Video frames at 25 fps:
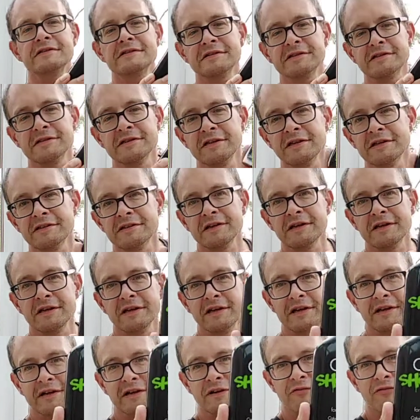certainly
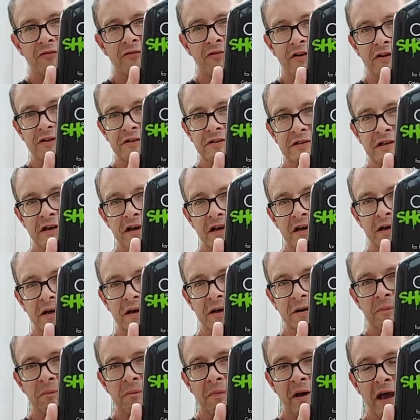different,
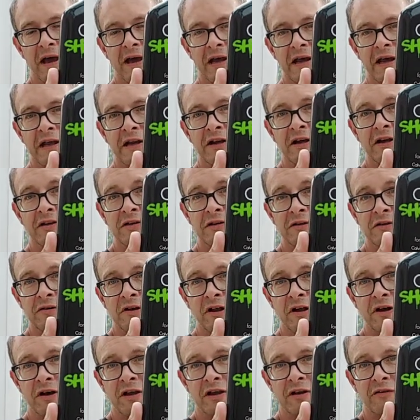and I do
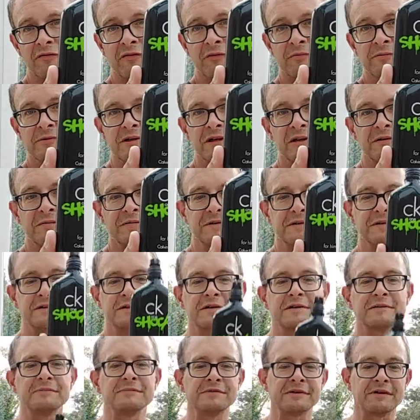like it from time to
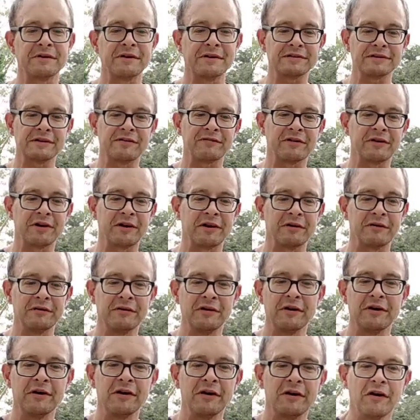time. So let's have a go.
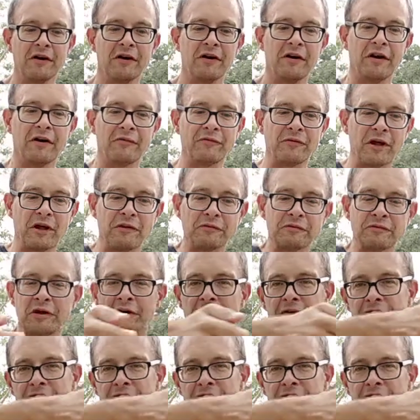I'll go